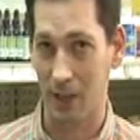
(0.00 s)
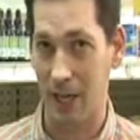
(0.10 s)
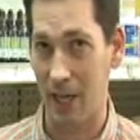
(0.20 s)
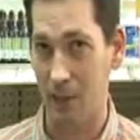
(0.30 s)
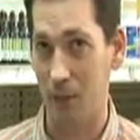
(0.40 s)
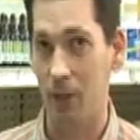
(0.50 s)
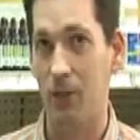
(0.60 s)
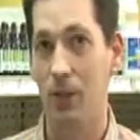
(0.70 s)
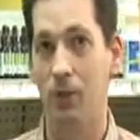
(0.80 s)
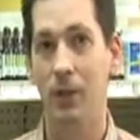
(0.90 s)
the item for
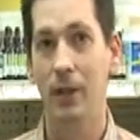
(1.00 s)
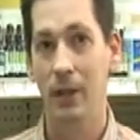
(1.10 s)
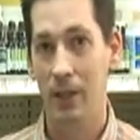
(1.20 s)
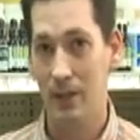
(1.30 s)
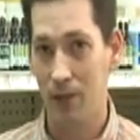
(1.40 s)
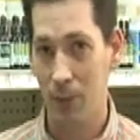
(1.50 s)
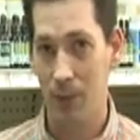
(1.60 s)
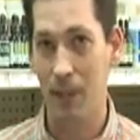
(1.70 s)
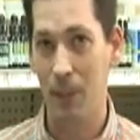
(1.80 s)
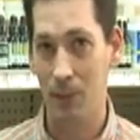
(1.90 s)
you,
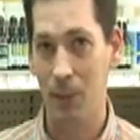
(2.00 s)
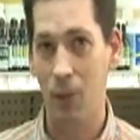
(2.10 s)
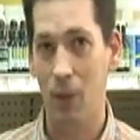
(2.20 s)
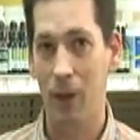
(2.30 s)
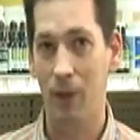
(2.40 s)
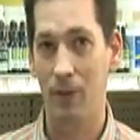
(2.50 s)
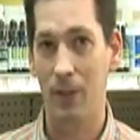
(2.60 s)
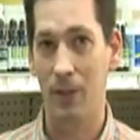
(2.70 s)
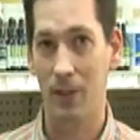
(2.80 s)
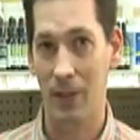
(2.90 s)
please be aware of
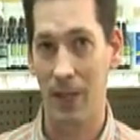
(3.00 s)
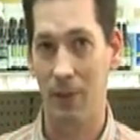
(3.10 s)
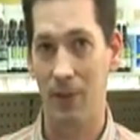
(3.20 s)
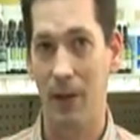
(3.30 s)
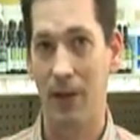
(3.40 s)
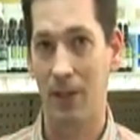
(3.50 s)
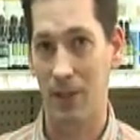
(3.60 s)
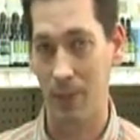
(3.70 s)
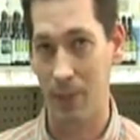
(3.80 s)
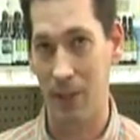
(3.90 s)
these side effects
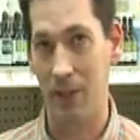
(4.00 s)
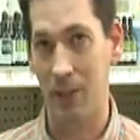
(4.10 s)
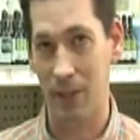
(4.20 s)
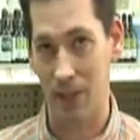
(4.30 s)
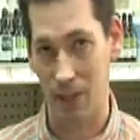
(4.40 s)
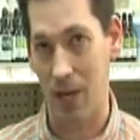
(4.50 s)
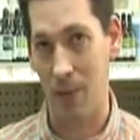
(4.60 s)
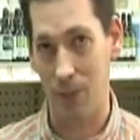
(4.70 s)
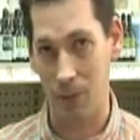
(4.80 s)
and immediately stop